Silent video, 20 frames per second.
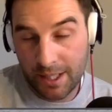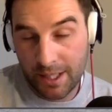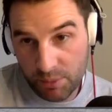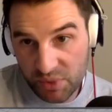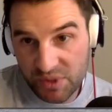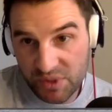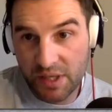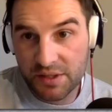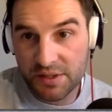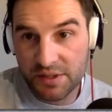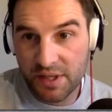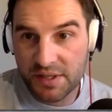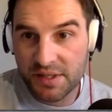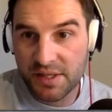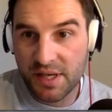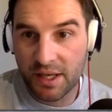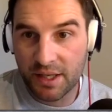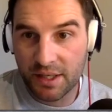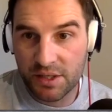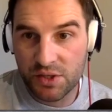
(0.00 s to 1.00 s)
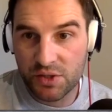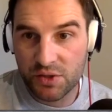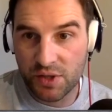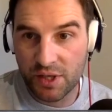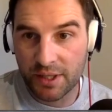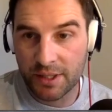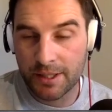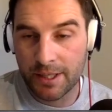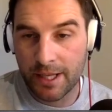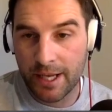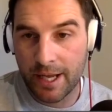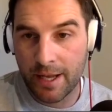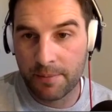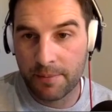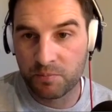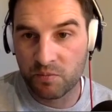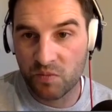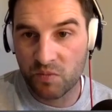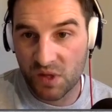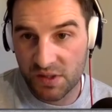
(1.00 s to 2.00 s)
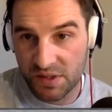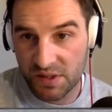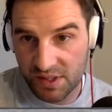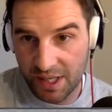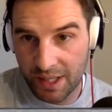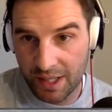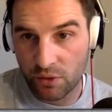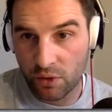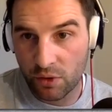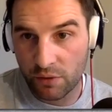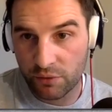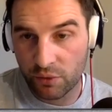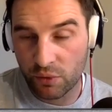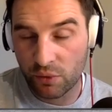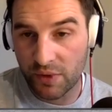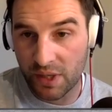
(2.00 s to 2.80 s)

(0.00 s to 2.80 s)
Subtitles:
potentially a second string standoff role.